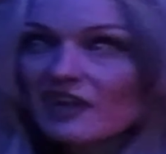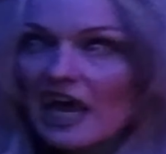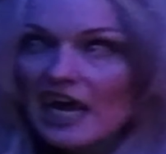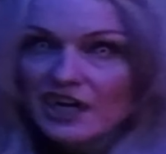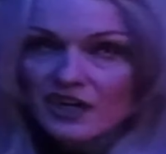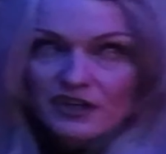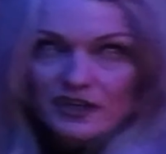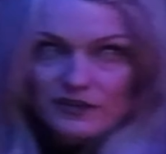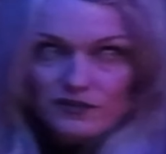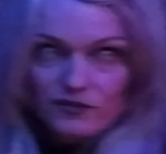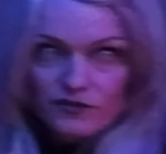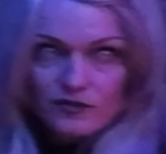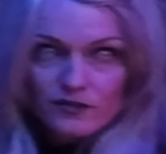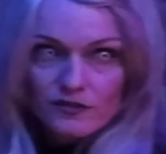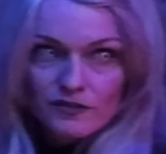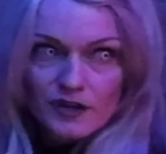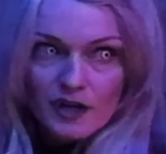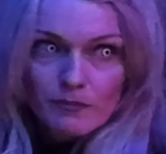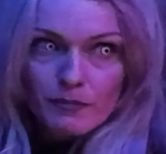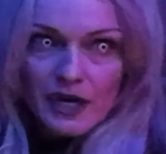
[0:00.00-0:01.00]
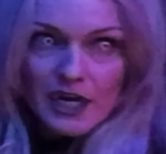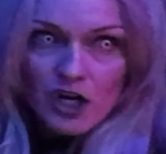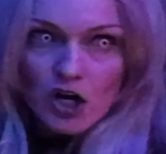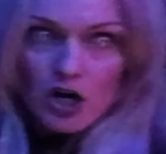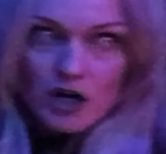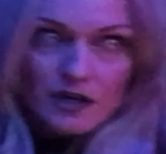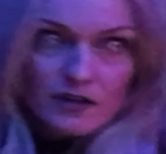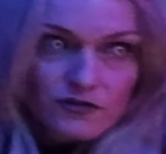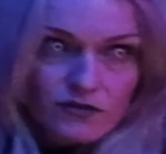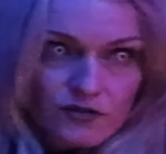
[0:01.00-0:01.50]
likeness, done by an
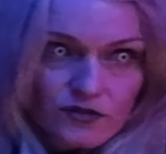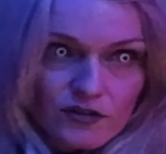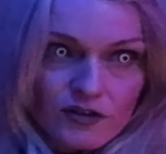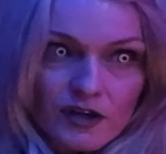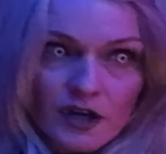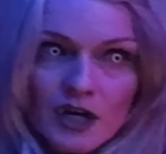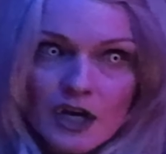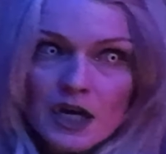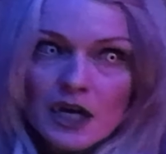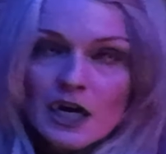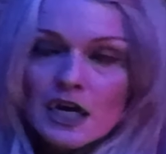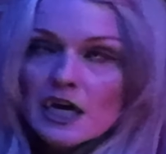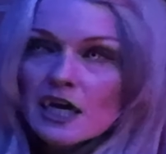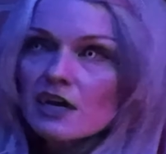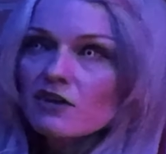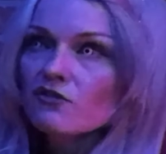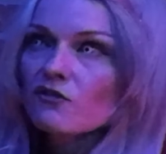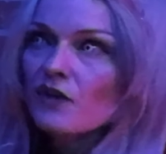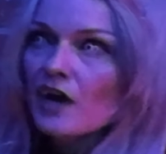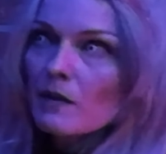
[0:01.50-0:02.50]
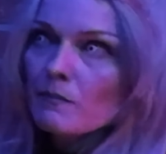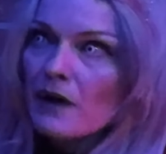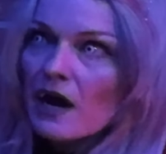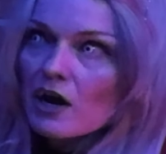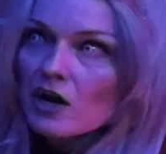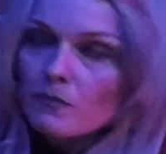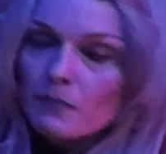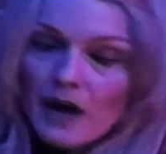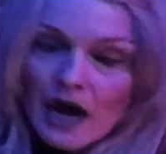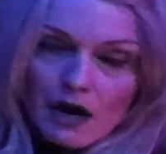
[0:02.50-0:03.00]
artist. Okay. He's a
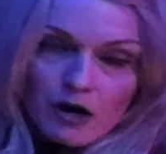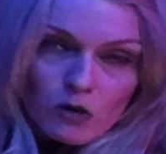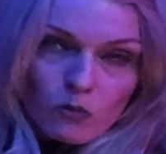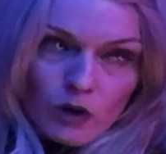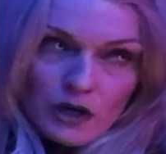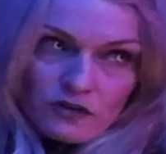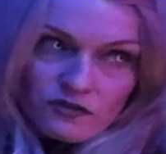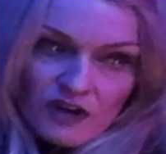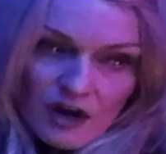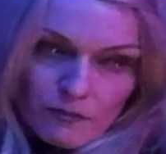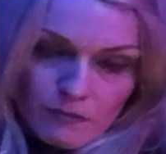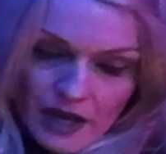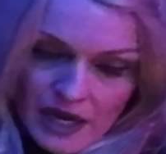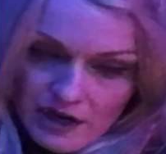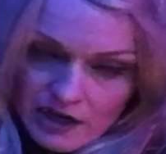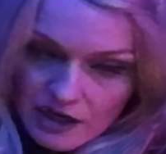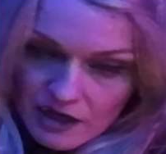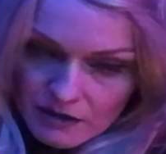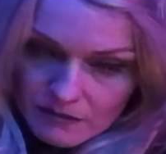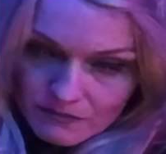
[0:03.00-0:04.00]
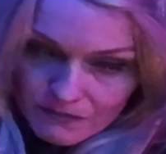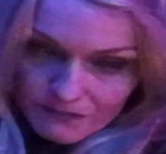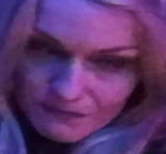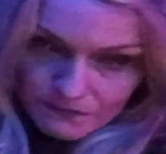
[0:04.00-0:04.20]
vampire and a pirate. What does that make him?